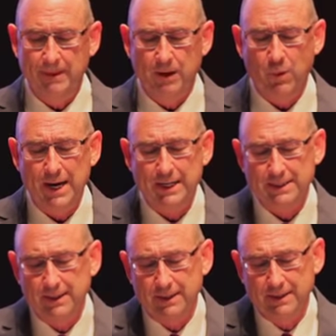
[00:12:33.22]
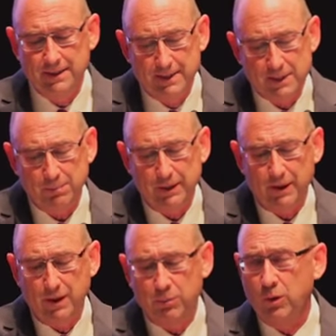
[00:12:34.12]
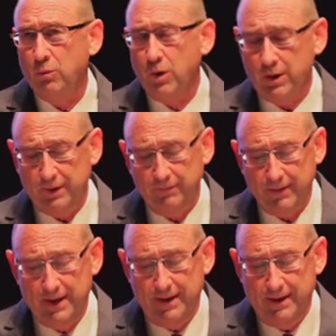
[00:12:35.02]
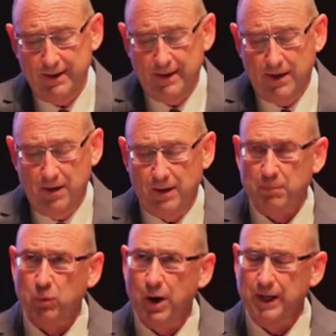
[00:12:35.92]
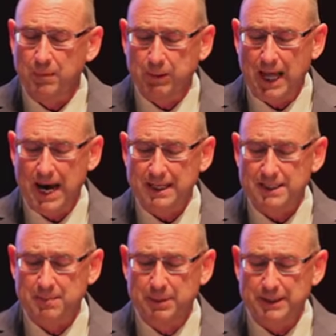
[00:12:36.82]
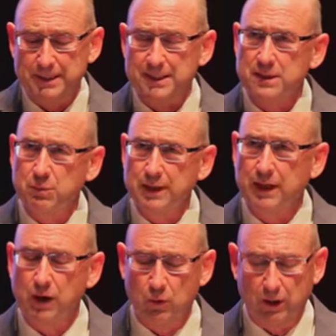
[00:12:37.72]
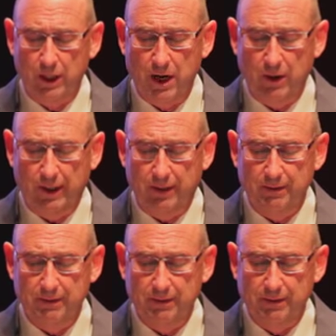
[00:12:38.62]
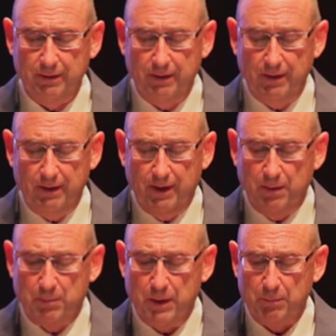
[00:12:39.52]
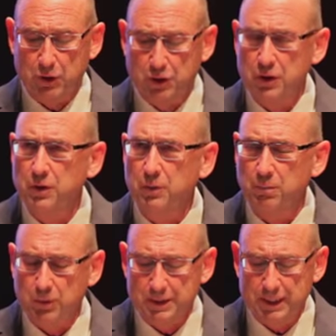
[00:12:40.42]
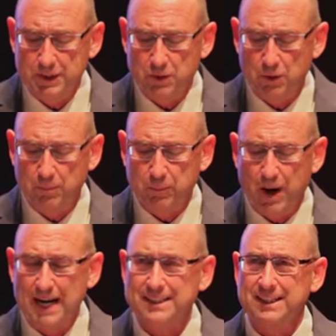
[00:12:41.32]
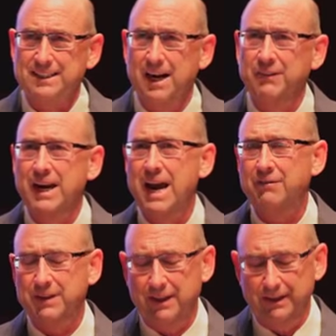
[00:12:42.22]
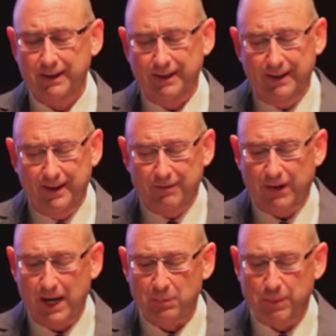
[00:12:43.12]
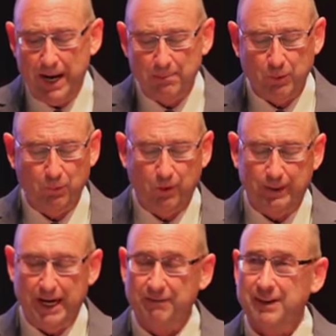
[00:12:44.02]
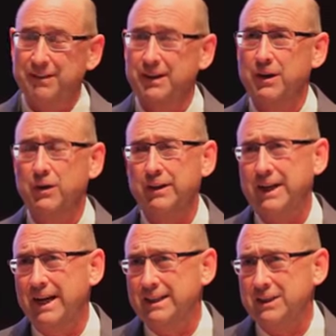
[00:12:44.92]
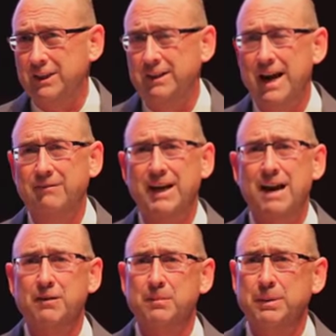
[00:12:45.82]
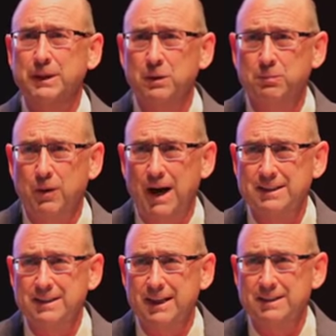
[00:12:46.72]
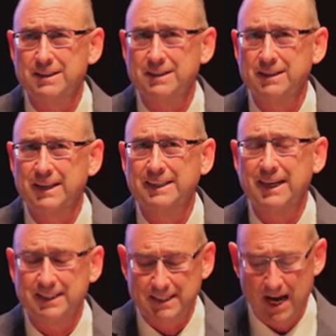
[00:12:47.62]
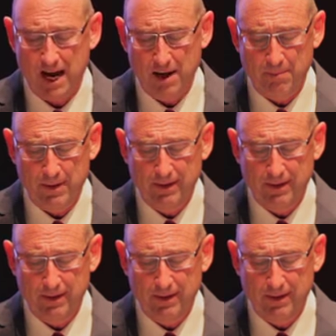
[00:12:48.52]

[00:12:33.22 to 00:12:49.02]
Now, why doesn't the disciplinary board work? Number one, it applies to businesses within a local area. Number two, procedural process time. You have to file paperwork. You have to get a notification. You have to have an appeal process. That takes time.